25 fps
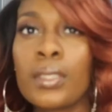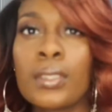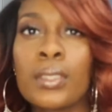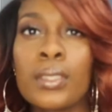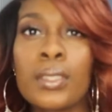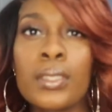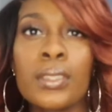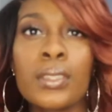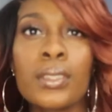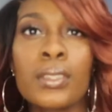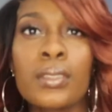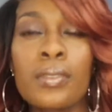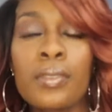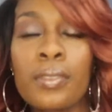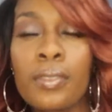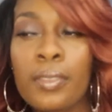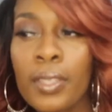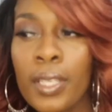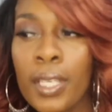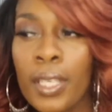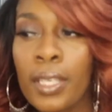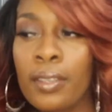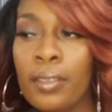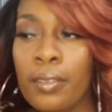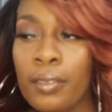this
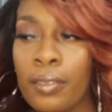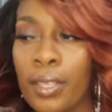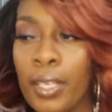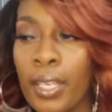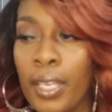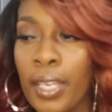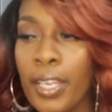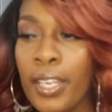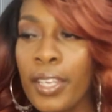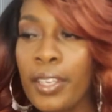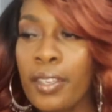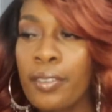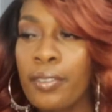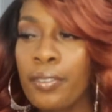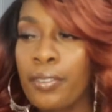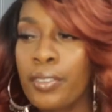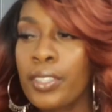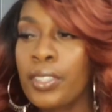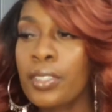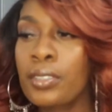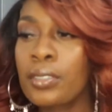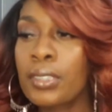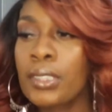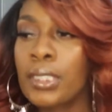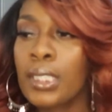hair
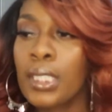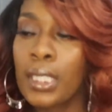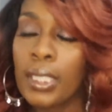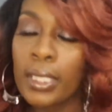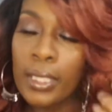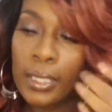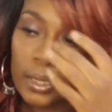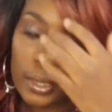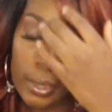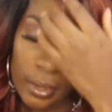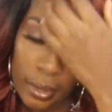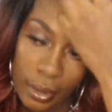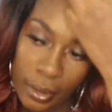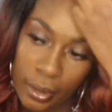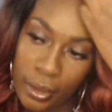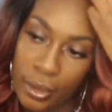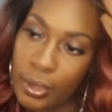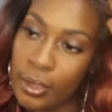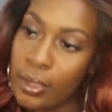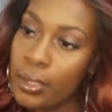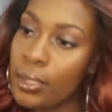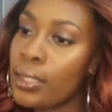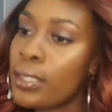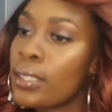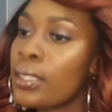feels like
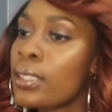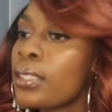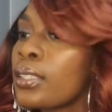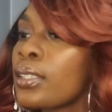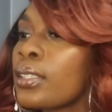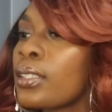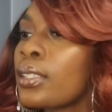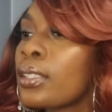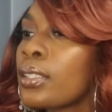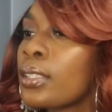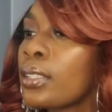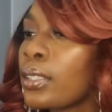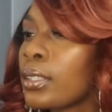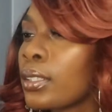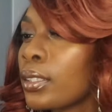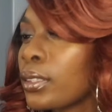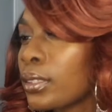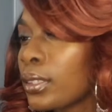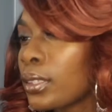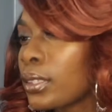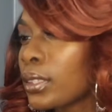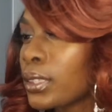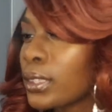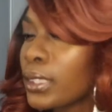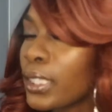
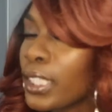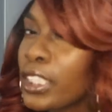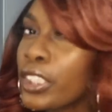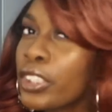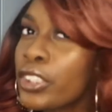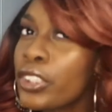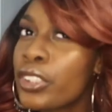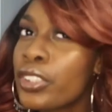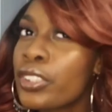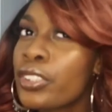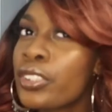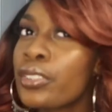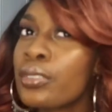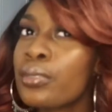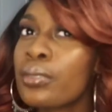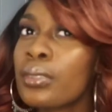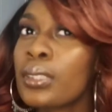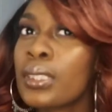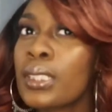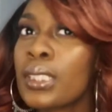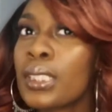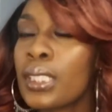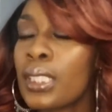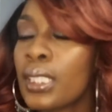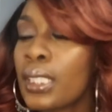the texture is
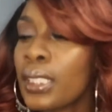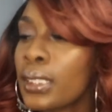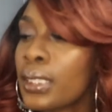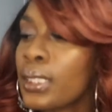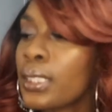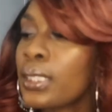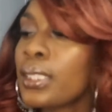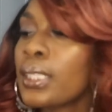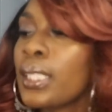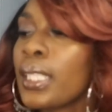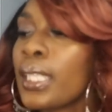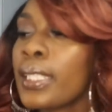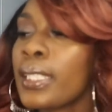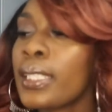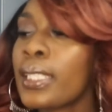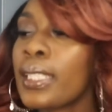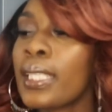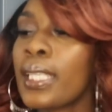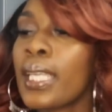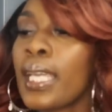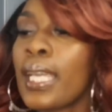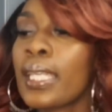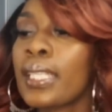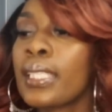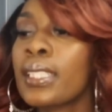really nice. It's like a
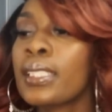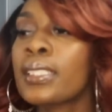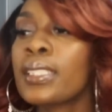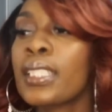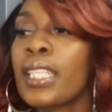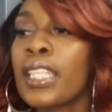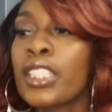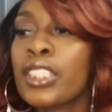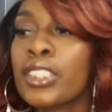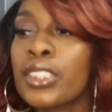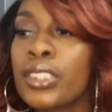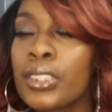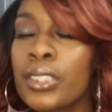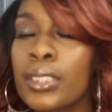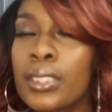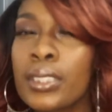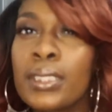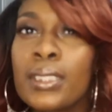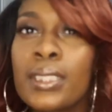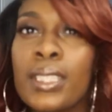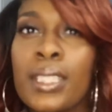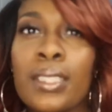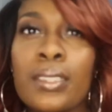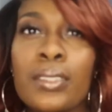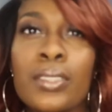yaki texture.
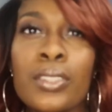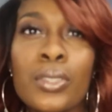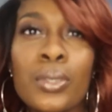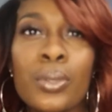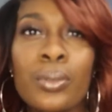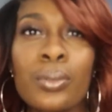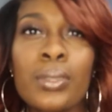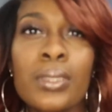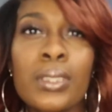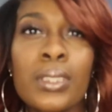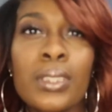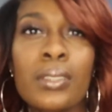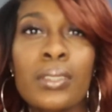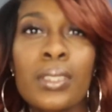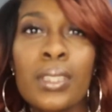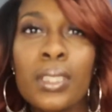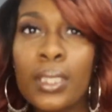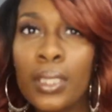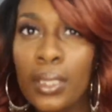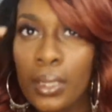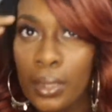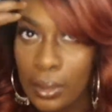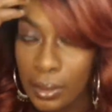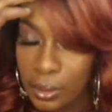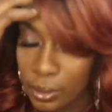It's not so
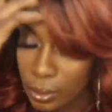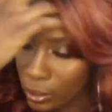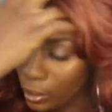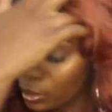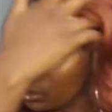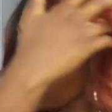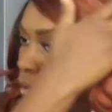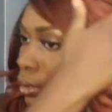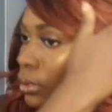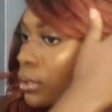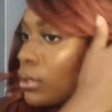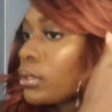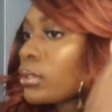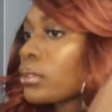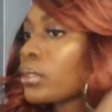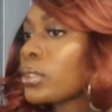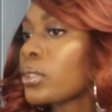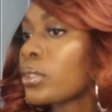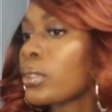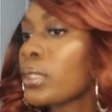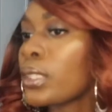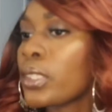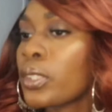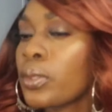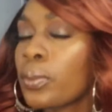silky.
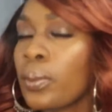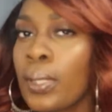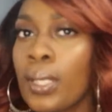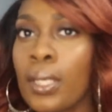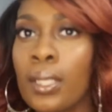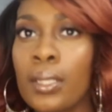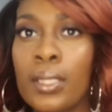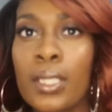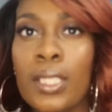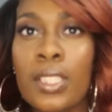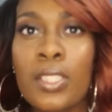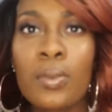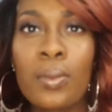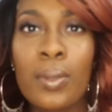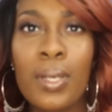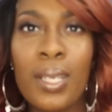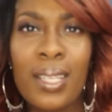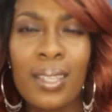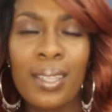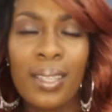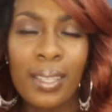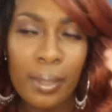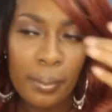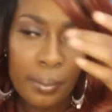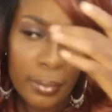So that's why I
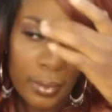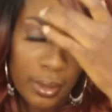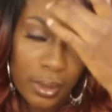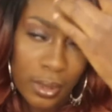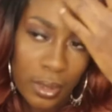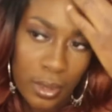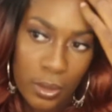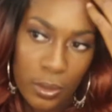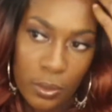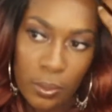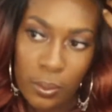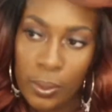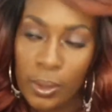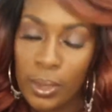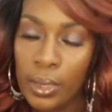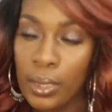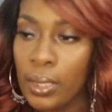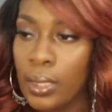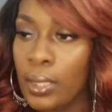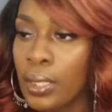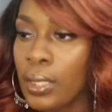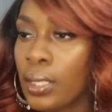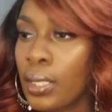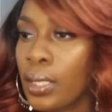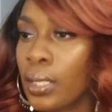like about this
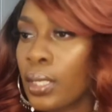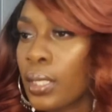wig.